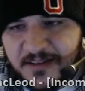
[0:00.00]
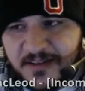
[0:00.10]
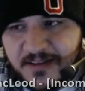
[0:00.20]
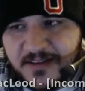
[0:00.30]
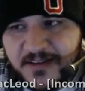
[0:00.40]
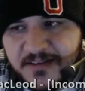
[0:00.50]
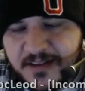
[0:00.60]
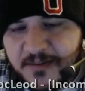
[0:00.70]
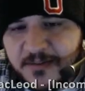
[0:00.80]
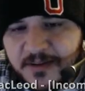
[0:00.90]
because I
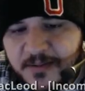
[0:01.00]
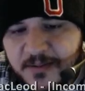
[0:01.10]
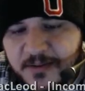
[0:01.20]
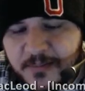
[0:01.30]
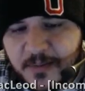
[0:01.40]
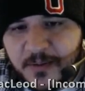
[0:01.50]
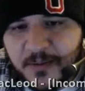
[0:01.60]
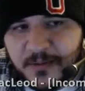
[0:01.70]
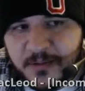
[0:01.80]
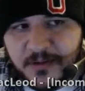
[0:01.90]
don't really go to
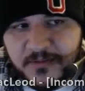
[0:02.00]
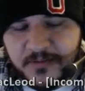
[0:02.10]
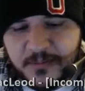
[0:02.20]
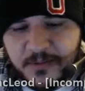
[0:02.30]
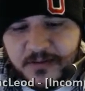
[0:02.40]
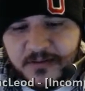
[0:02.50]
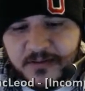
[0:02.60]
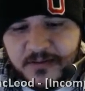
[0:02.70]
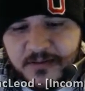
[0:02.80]
Moho or Eve too much,